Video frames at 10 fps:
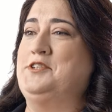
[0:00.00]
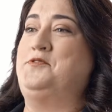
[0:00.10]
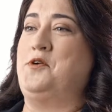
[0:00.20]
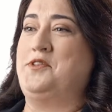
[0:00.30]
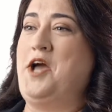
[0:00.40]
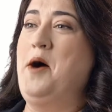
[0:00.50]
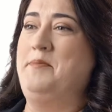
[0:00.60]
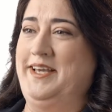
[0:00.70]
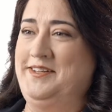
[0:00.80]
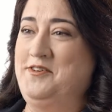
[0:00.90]
as
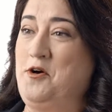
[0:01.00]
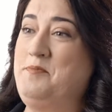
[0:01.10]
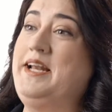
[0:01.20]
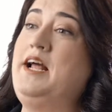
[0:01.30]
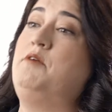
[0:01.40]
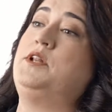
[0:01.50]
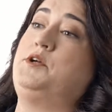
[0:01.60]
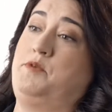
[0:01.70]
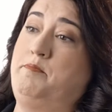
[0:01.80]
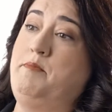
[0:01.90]
forthcoming or may not really
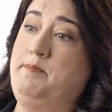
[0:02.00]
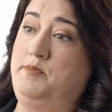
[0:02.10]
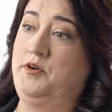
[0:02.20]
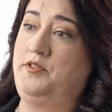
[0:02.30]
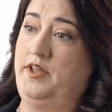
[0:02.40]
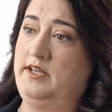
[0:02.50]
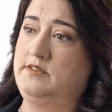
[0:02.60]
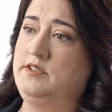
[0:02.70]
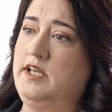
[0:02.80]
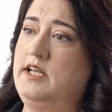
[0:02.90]
remember things.